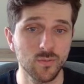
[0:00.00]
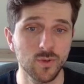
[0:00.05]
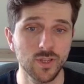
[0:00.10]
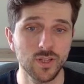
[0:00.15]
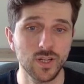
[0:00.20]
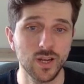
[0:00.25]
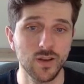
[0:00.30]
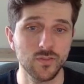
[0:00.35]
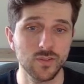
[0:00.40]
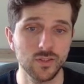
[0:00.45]
you'd
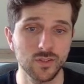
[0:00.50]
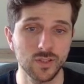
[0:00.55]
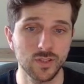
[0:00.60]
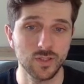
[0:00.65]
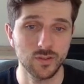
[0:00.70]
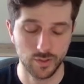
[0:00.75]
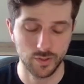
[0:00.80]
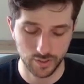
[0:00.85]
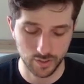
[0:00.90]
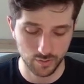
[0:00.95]
have to
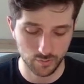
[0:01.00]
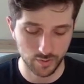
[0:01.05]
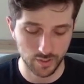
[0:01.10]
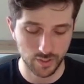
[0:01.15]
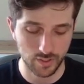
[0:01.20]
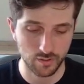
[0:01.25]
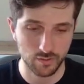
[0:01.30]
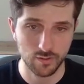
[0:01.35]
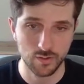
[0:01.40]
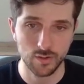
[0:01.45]
literally go
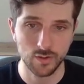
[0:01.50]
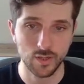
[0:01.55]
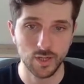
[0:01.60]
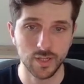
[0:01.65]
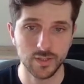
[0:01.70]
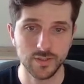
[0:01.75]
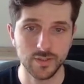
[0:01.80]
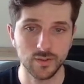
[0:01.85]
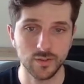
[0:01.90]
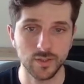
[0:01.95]
in
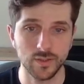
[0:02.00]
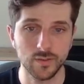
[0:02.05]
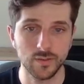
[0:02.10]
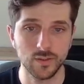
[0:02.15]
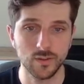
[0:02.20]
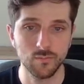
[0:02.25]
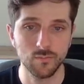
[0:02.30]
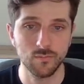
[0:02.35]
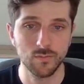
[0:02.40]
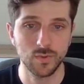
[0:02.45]
and delete
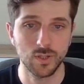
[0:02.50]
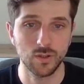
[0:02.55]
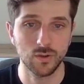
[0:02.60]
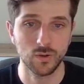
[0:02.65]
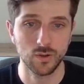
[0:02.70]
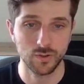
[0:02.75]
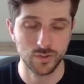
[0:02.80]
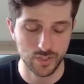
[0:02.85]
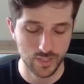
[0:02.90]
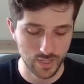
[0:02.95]
them in
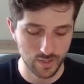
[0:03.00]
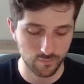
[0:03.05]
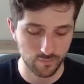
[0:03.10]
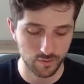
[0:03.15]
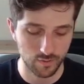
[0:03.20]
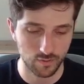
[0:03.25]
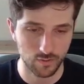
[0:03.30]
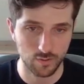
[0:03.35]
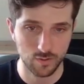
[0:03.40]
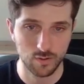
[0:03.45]
order to have
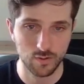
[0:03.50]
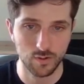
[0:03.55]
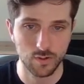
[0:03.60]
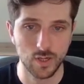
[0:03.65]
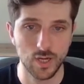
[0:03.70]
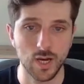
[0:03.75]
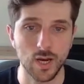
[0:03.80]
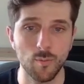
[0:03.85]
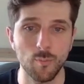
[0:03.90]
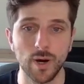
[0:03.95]
your
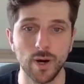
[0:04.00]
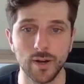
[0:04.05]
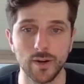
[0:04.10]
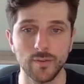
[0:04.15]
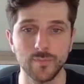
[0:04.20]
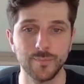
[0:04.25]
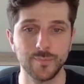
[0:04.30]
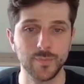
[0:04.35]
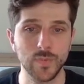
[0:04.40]
button